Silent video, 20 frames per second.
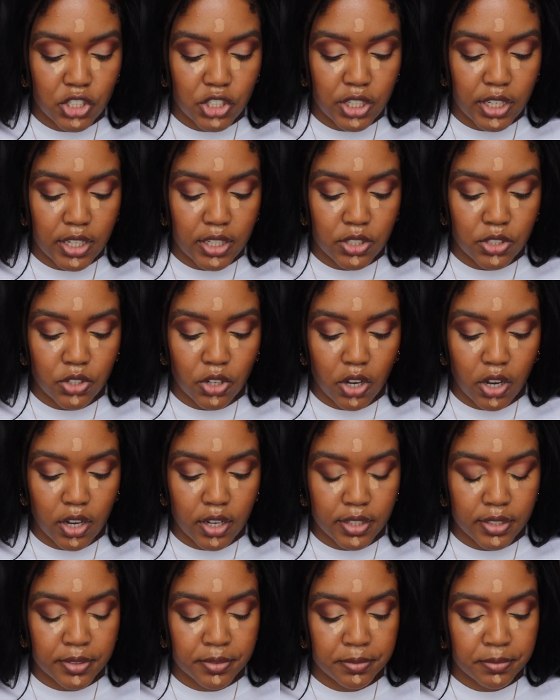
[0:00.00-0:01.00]
shade
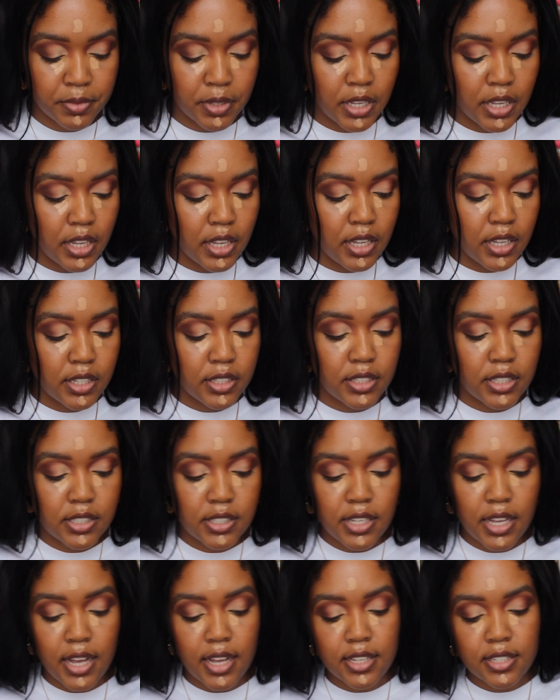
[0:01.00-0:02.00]
Dawn.
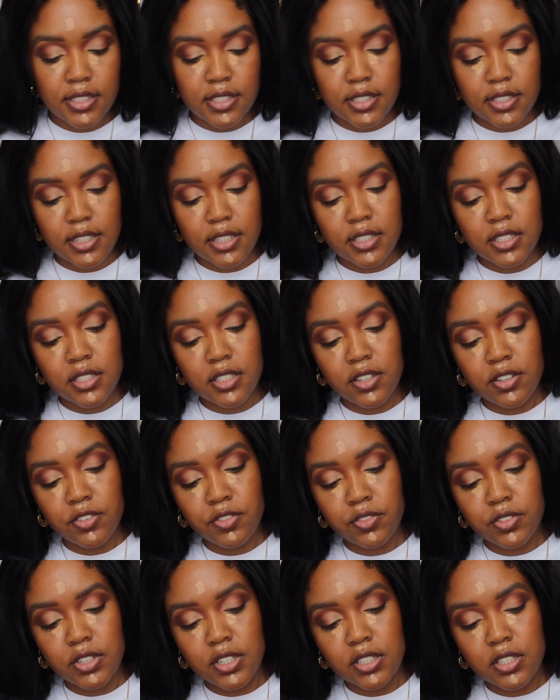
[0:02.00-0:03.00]
This
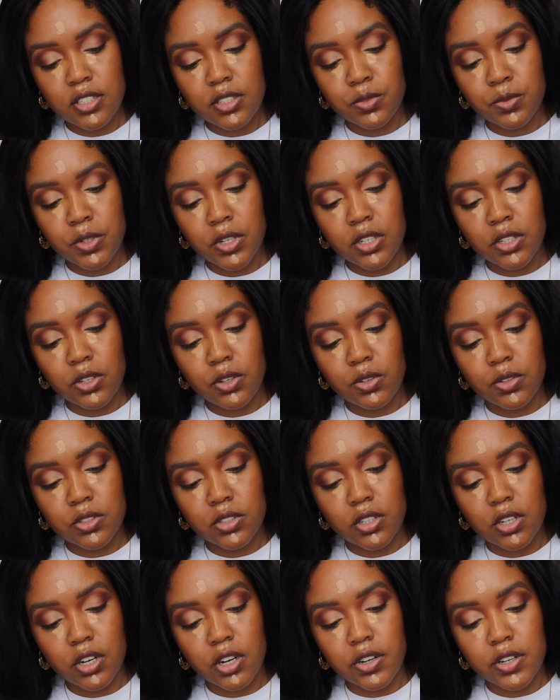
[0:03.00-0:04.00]
is one of those
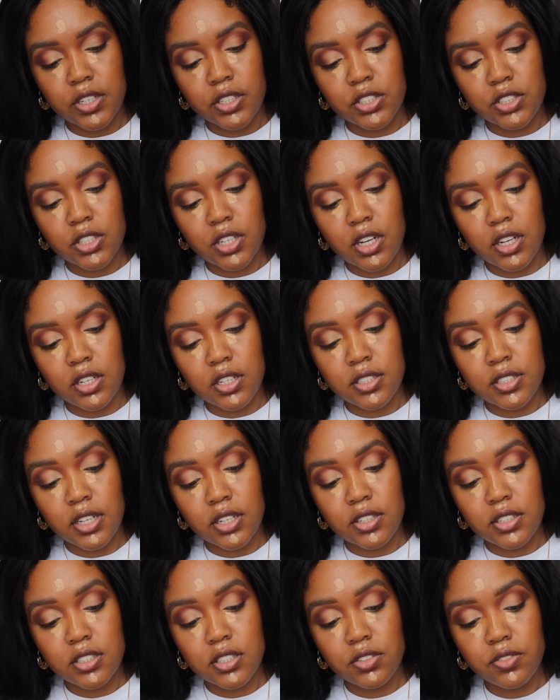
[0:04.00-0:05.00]
orange colors. Now
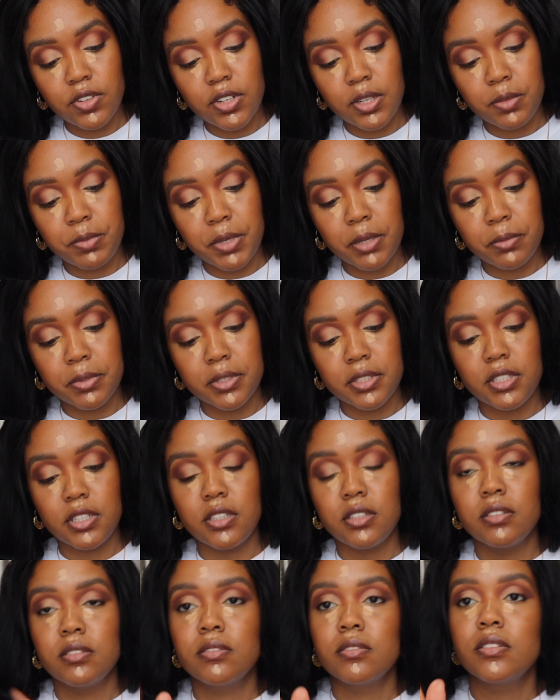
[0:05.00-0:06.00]
this is really pigmented.
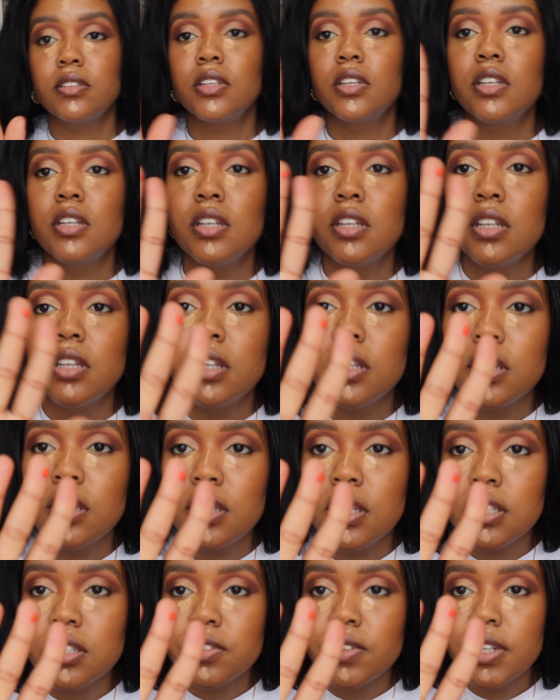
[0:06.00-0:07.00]

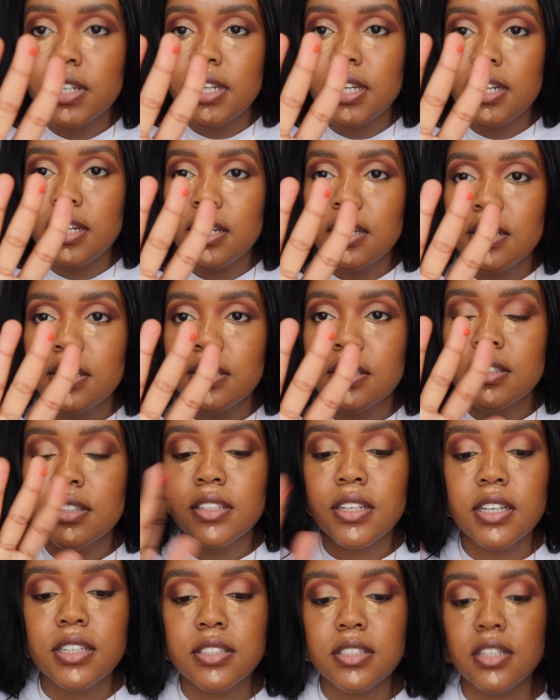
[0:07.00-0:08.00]
This right here
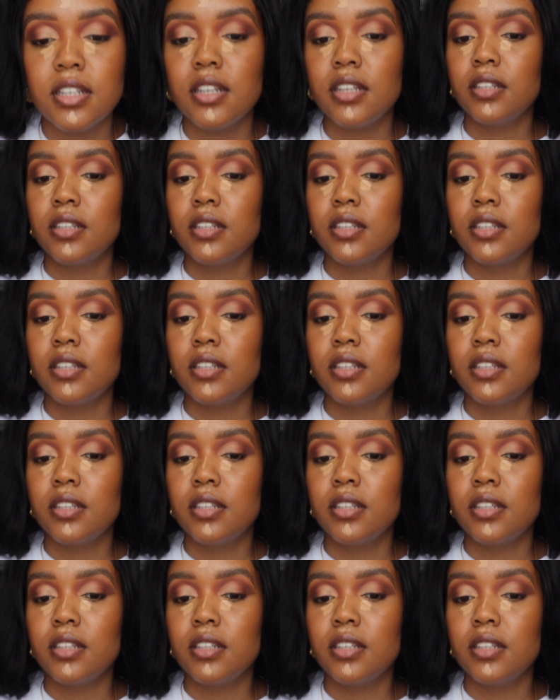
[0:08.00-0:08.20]
is